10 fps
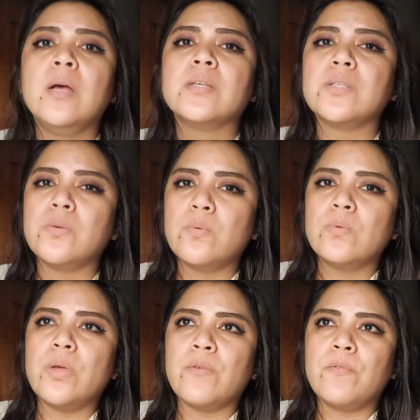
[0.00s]
So
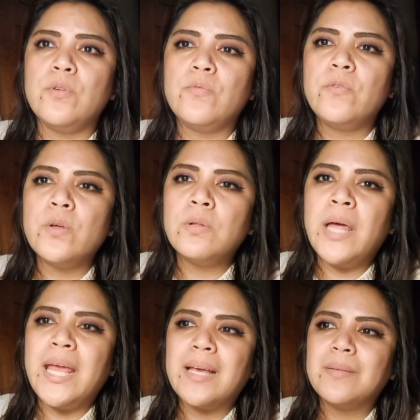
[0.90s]
if you feel
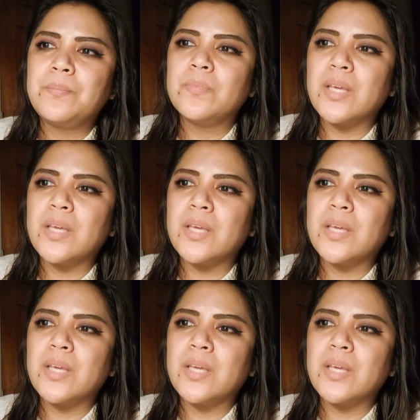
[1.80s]
like the